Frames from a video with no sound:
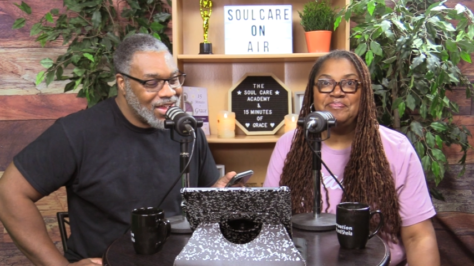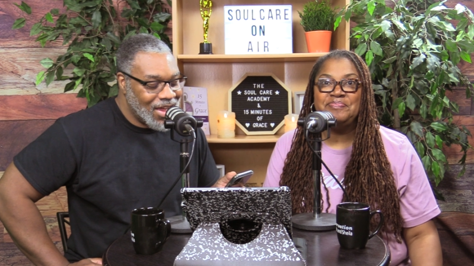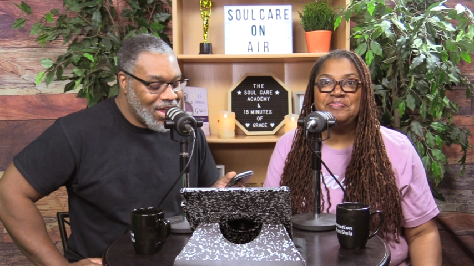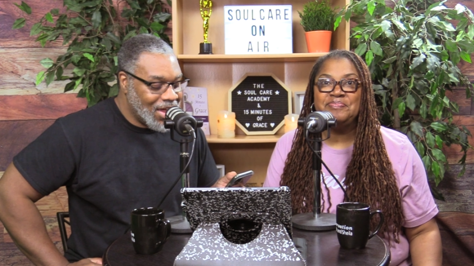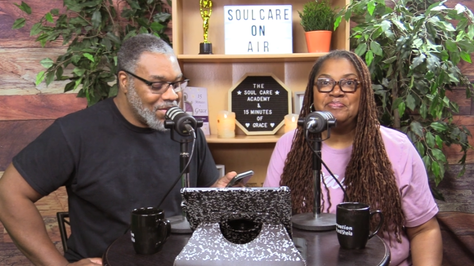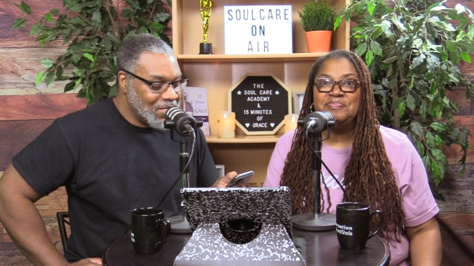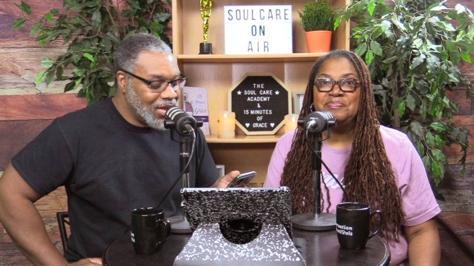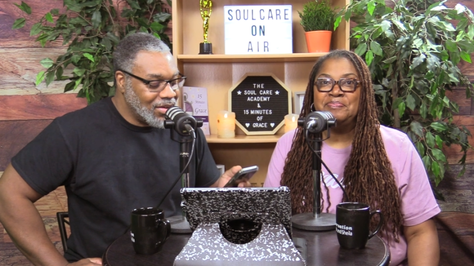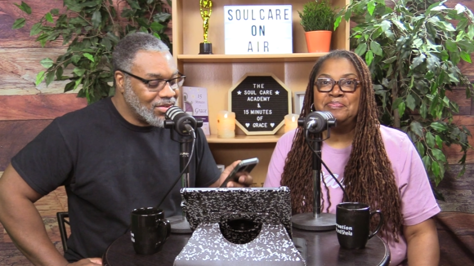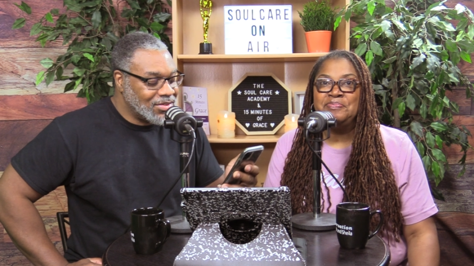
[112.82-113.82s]
Speaker 1: Um,
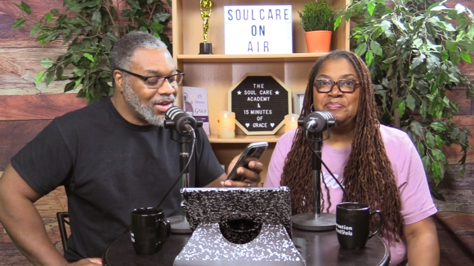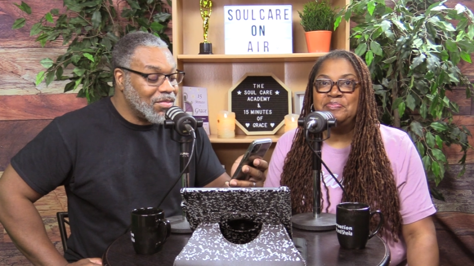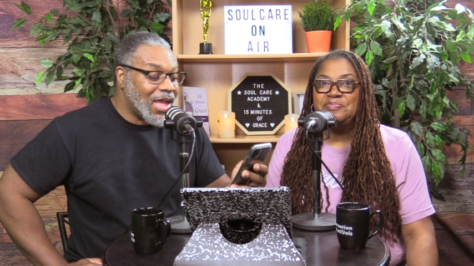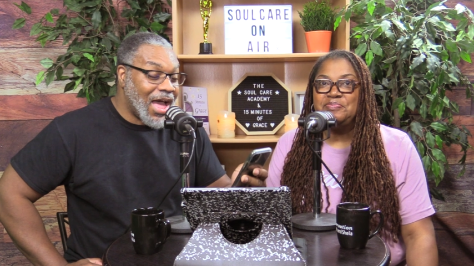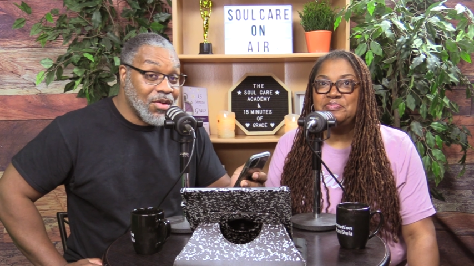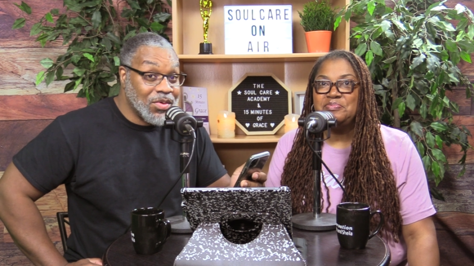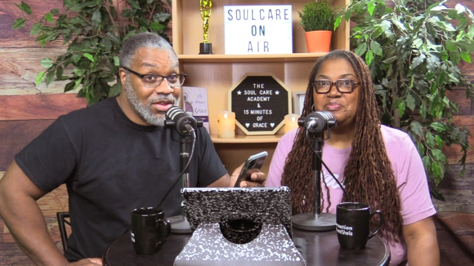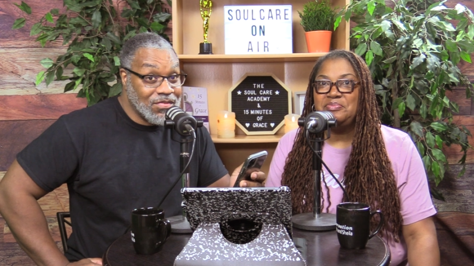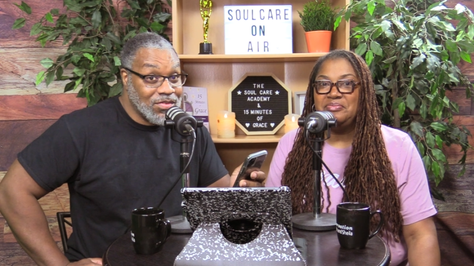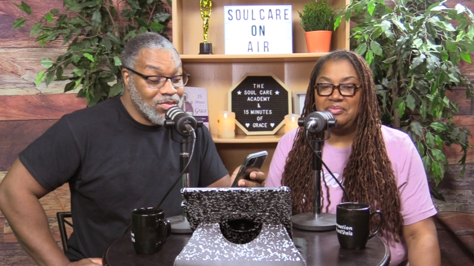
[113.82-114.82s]
and um, I will
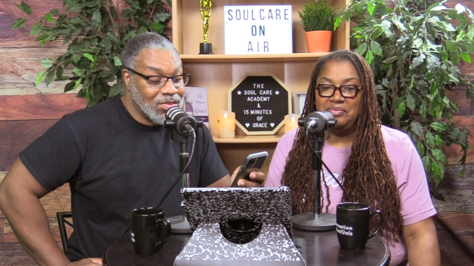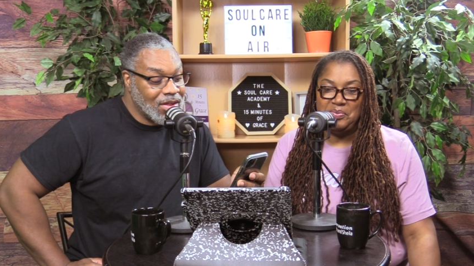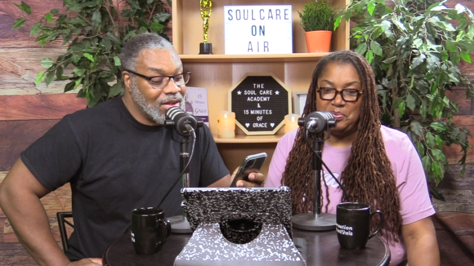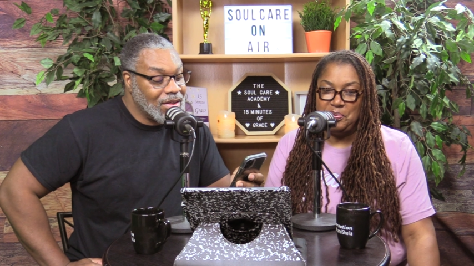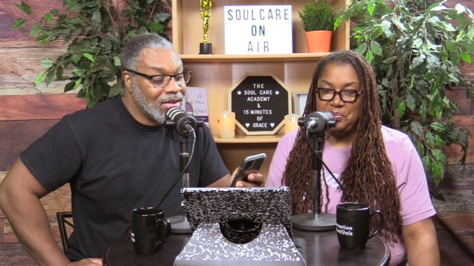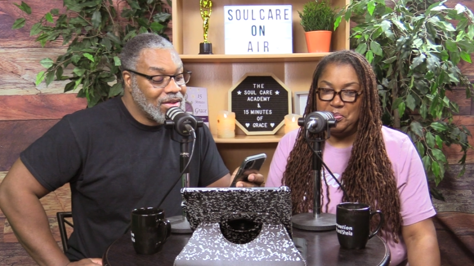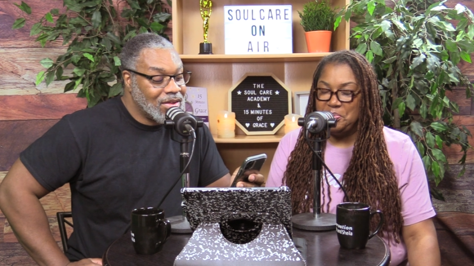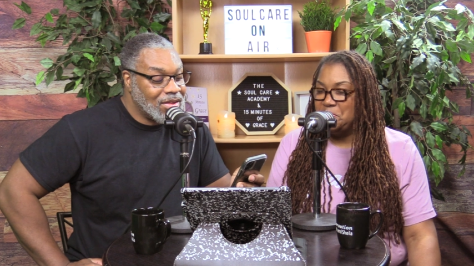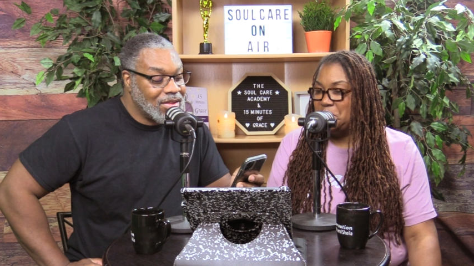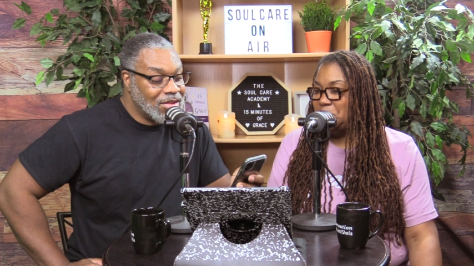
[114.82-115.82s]
give you the
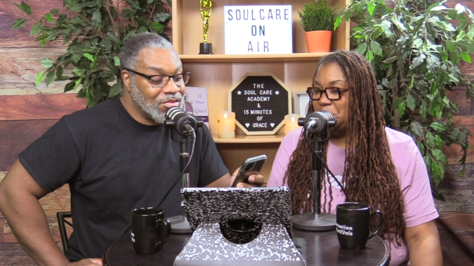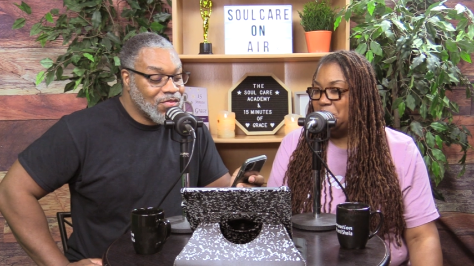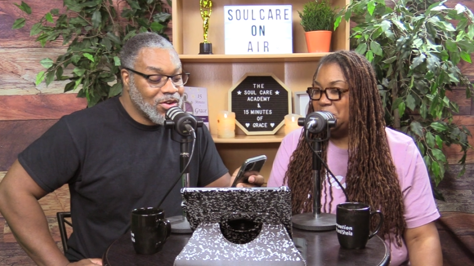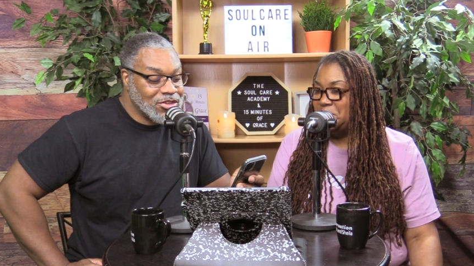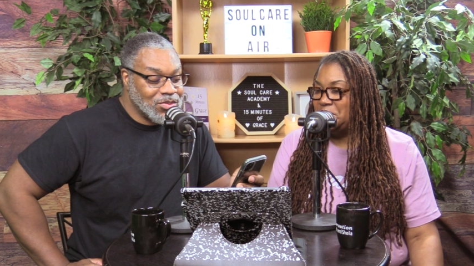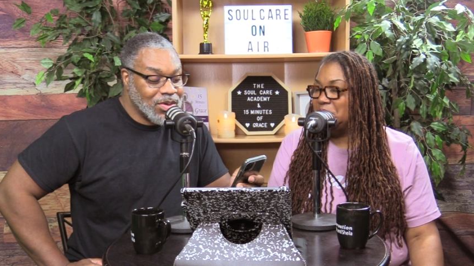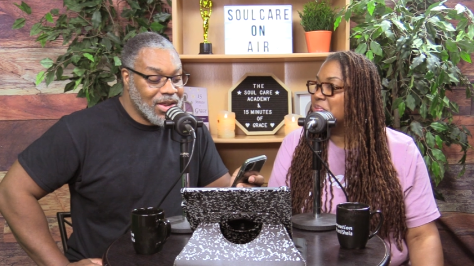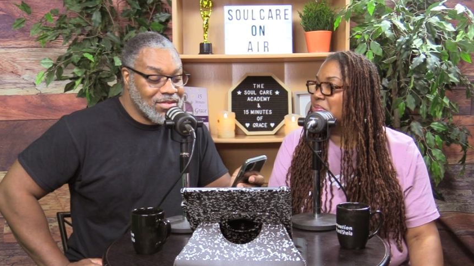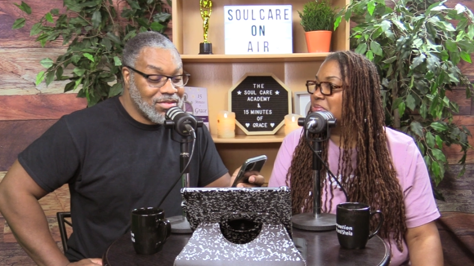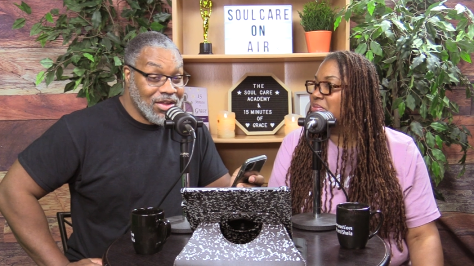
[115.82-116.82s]
they refer to it
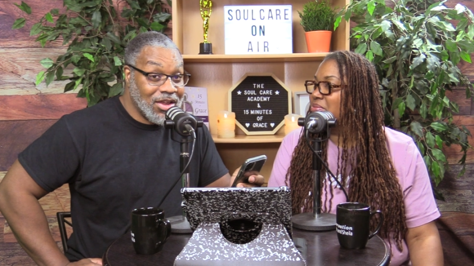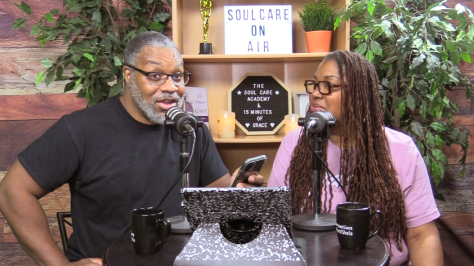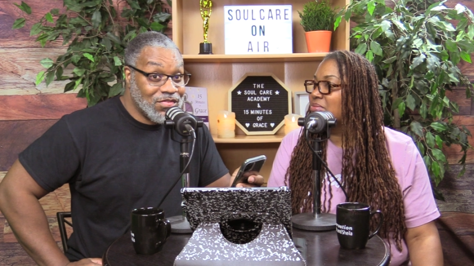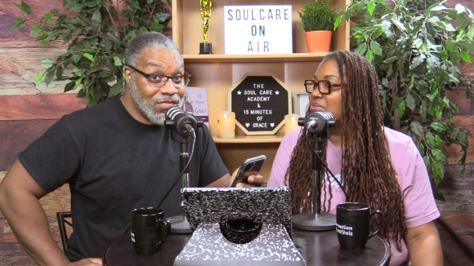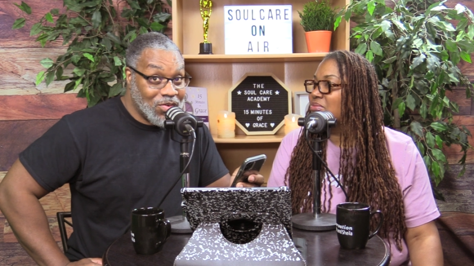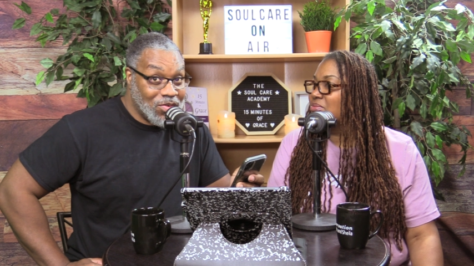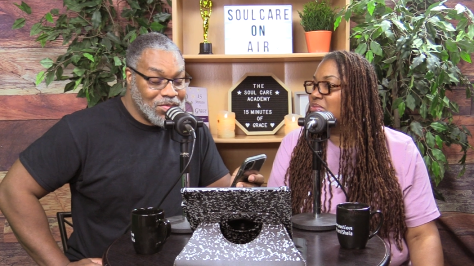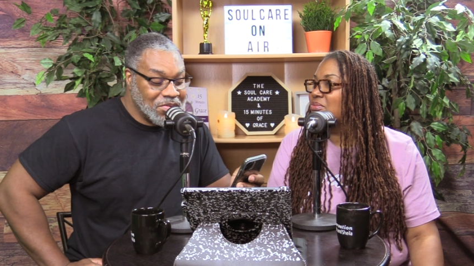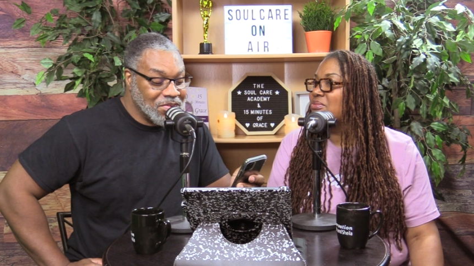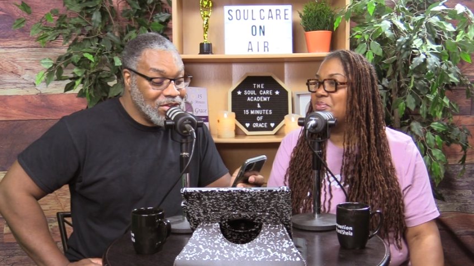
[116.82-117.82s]
as the
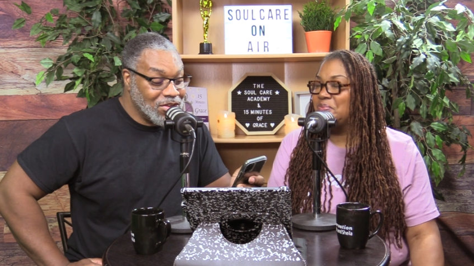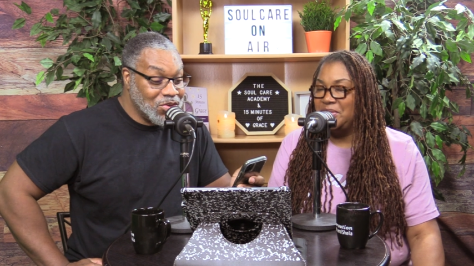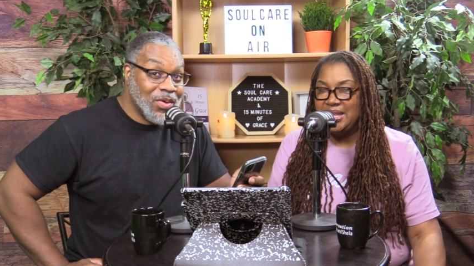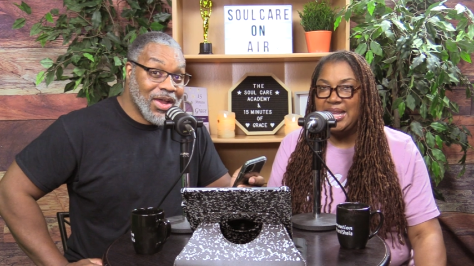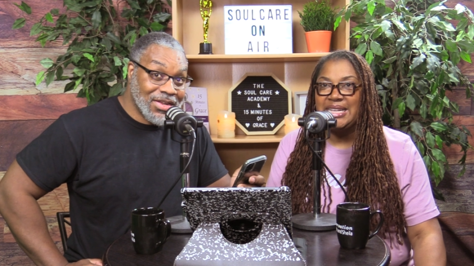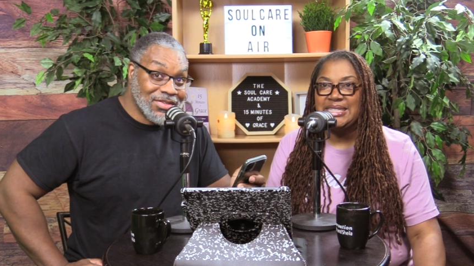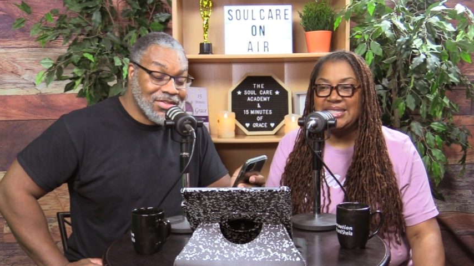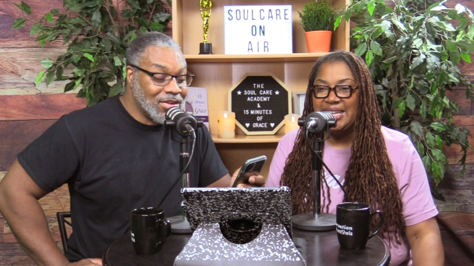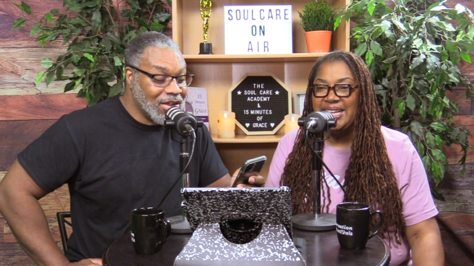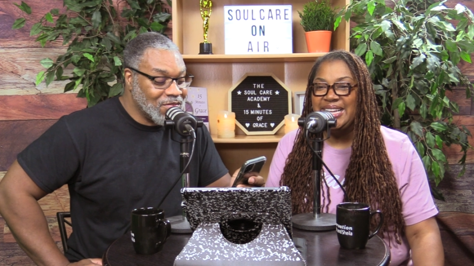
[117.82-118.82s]
informal U.S.
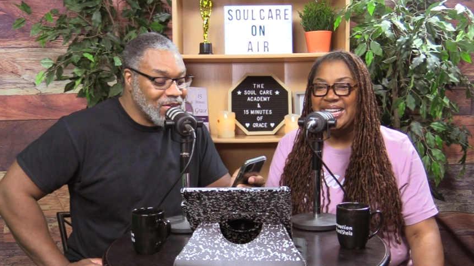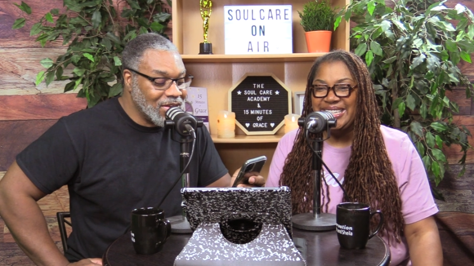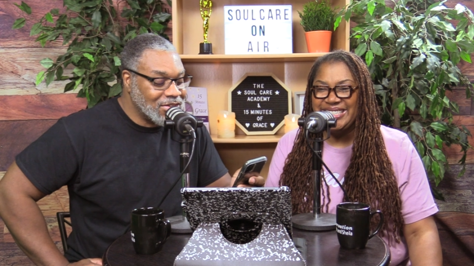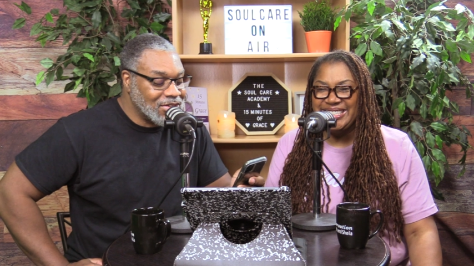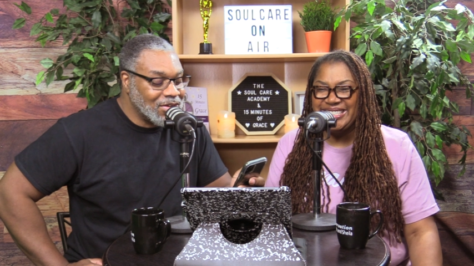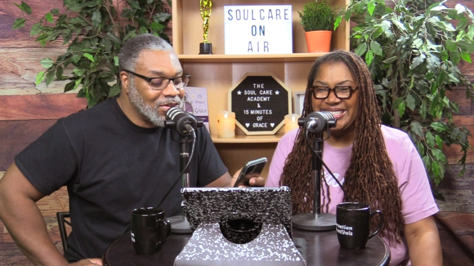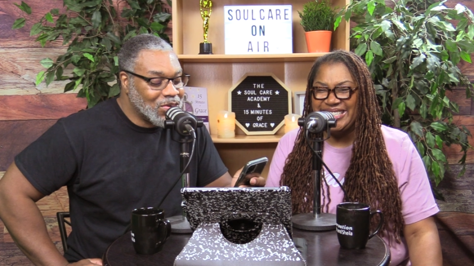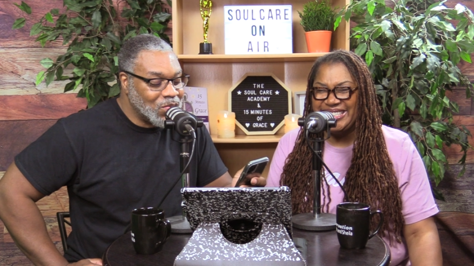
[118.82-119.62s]
definition,